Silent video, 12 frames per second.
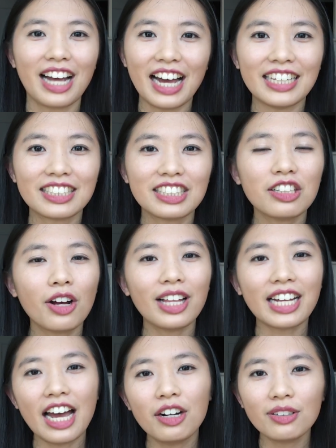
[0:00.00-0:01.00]
guys, you know
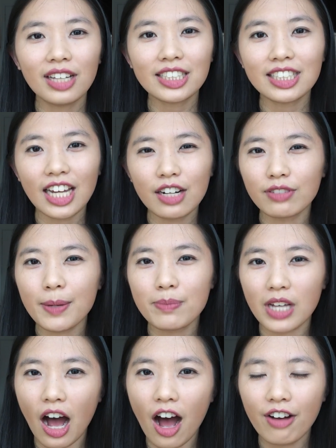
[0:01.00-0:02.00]
like I don't like to get
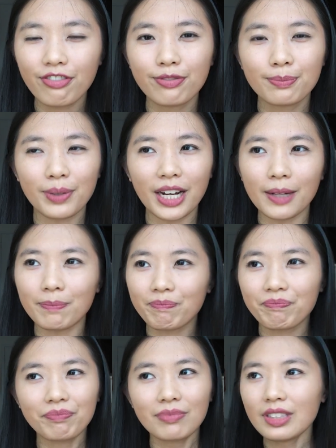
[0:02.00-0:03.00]
ripped off, but
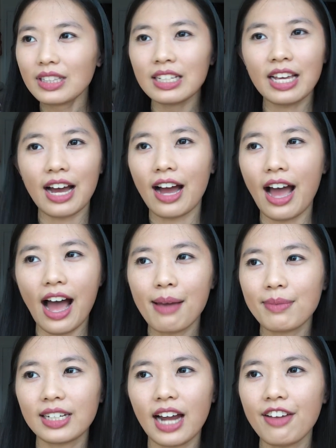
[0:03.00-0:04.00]
I
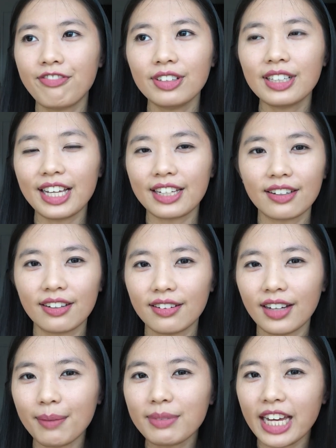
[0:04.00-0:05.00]
mean, I feel like
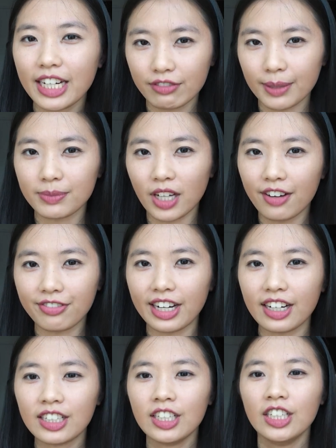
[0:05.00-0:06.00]
I'm getting ripped off here.